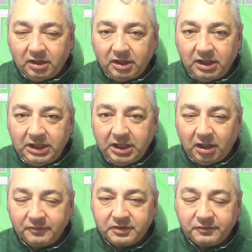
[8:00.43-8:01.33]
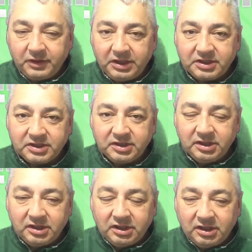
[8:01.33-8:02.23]
he have to face
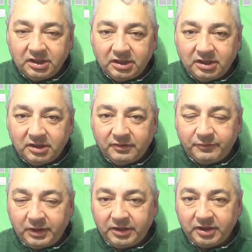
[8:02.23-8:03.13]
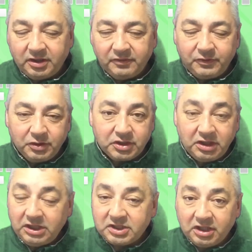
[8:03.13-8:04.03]
further in the future.
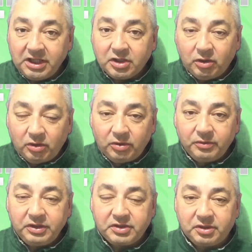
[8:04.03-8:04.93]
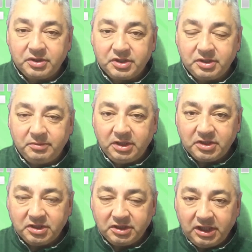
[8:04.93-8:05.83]
It's like all these horses I
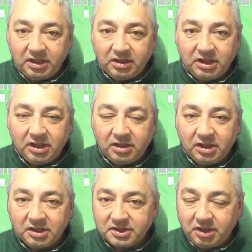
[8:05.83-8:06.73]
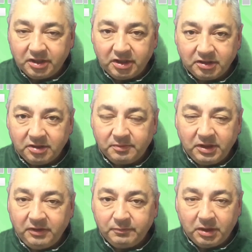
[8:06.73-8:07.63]
mentioned earlier, like Sarak, the
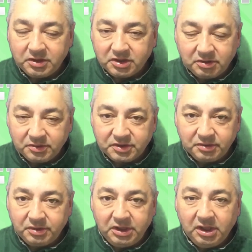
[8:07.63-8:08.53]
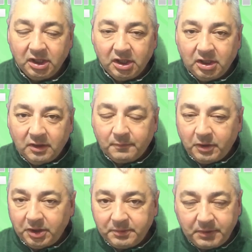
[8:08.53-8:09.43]
Brave, Magical Zoe,
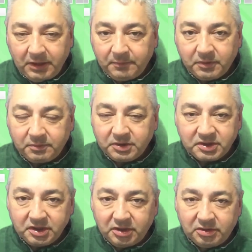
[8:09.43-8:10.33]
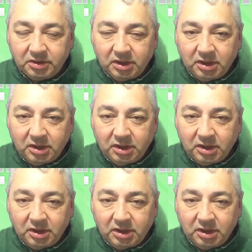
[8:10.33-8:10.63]
Pied Piper, Brazil.